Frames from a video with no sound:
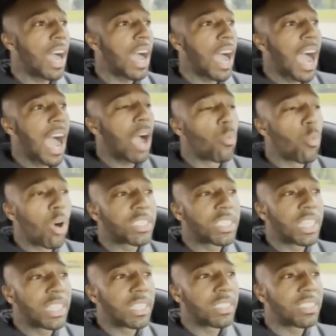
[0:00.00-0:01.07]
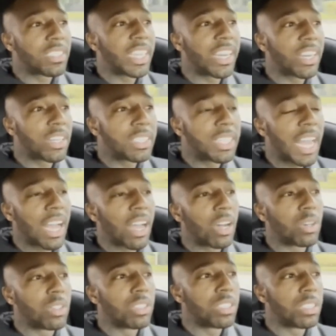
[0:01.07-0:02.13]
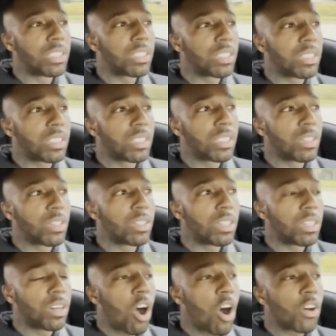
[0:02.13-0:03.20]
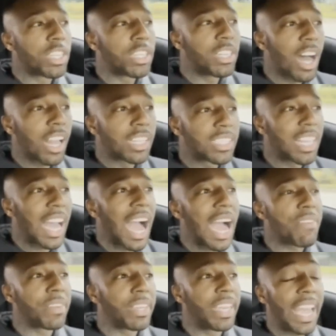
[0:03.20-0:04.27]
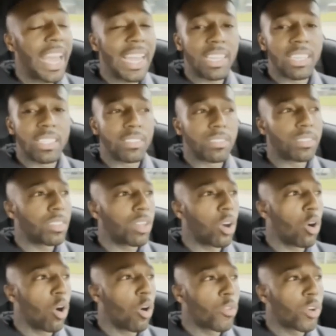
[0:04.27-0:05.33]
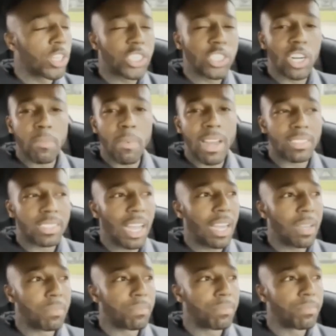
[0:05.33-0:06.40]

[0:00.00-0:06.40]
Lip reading: I wasn't tearing down all the knowledge that I've gained over a certain amount of time.